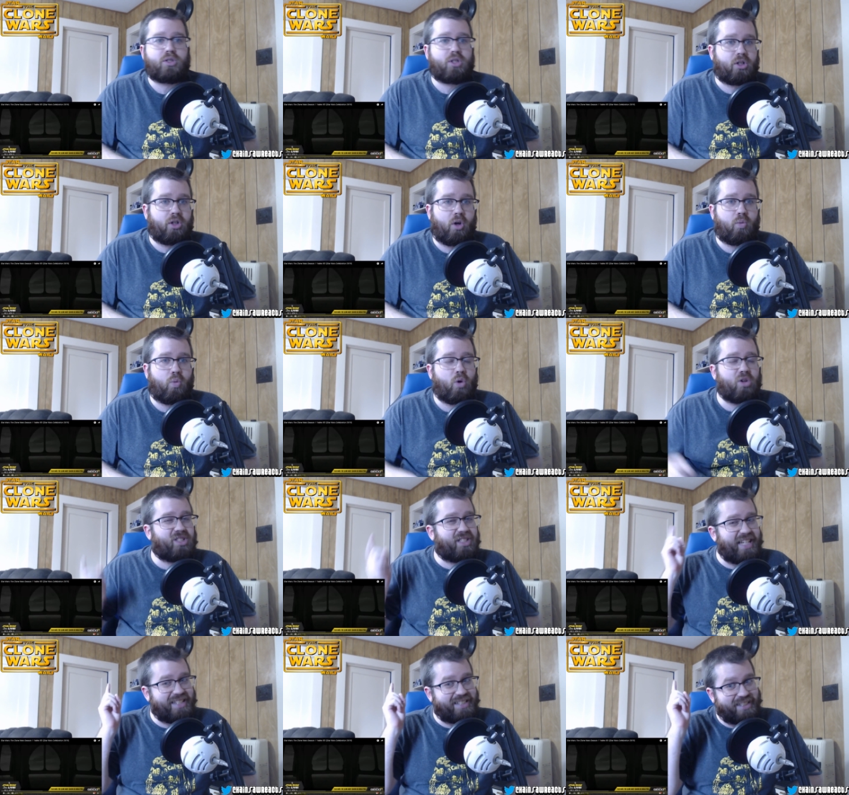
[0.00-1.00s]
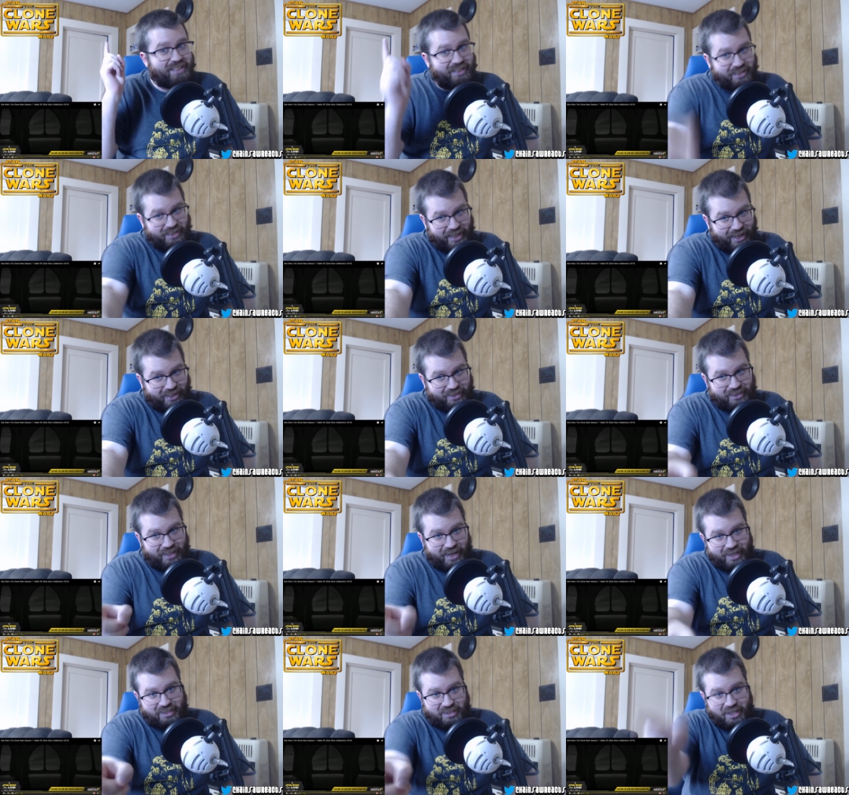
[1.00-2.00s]
The Clone Wars Season six,
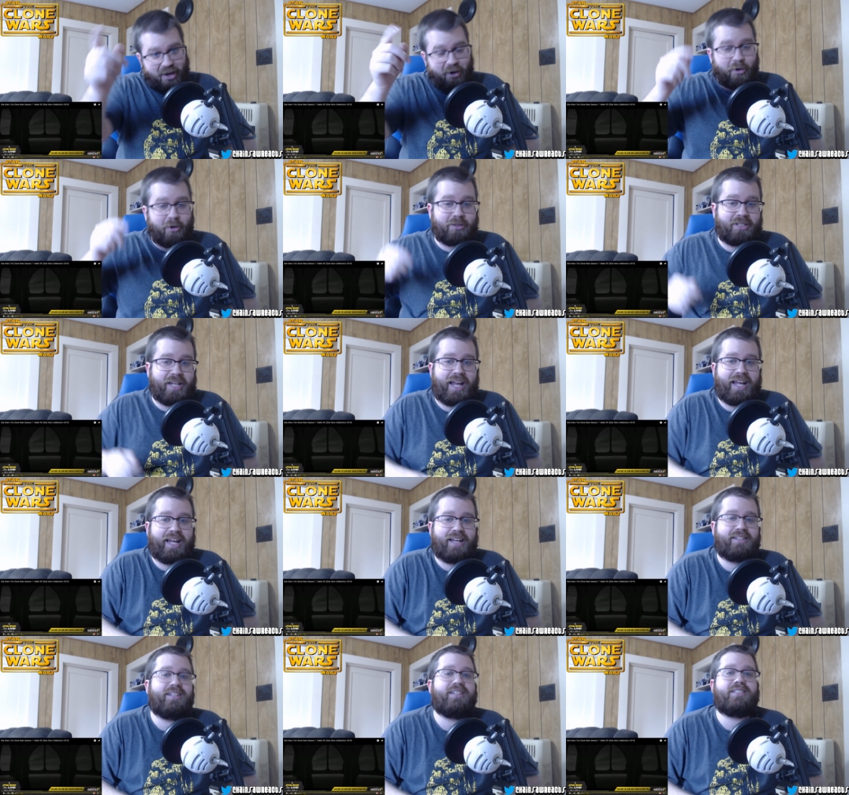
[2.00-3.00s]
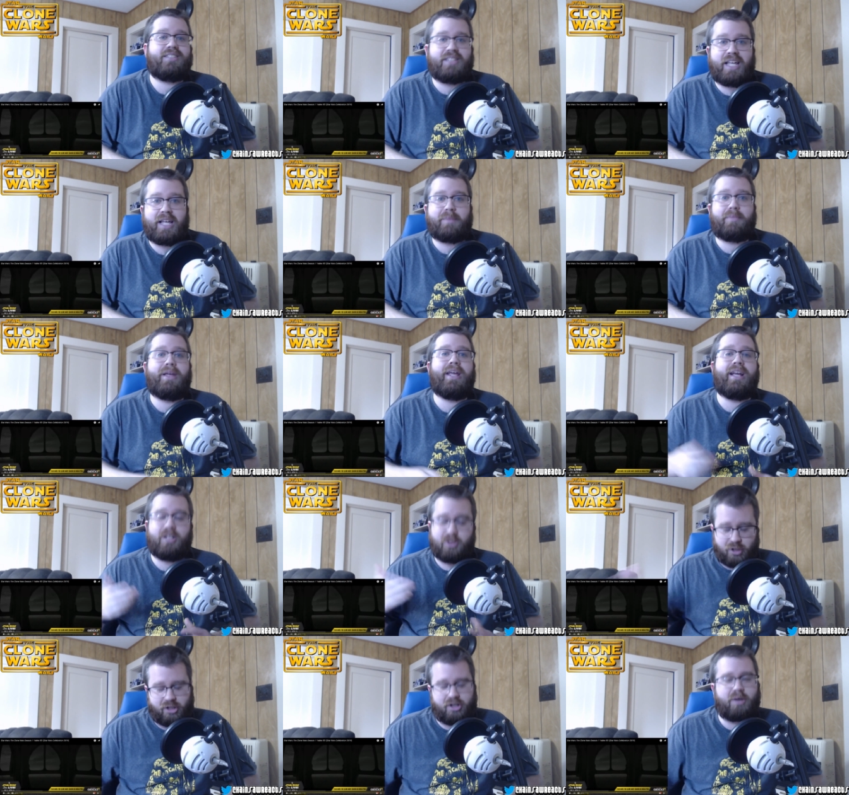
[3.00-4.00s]
as they are saying it, sneak peek,
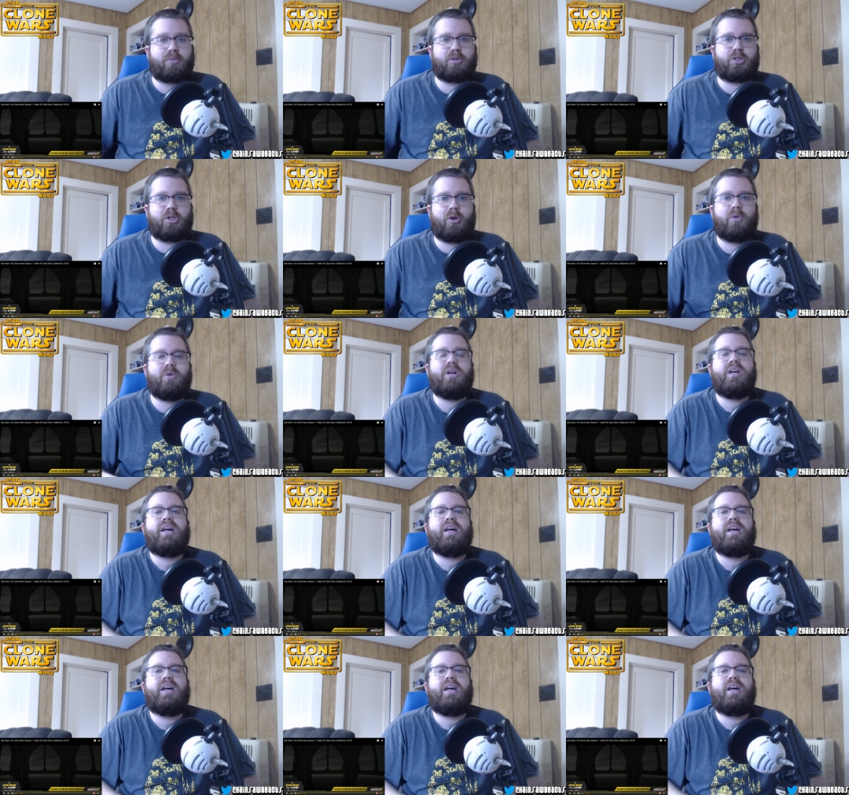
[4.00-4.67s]
trailer number two.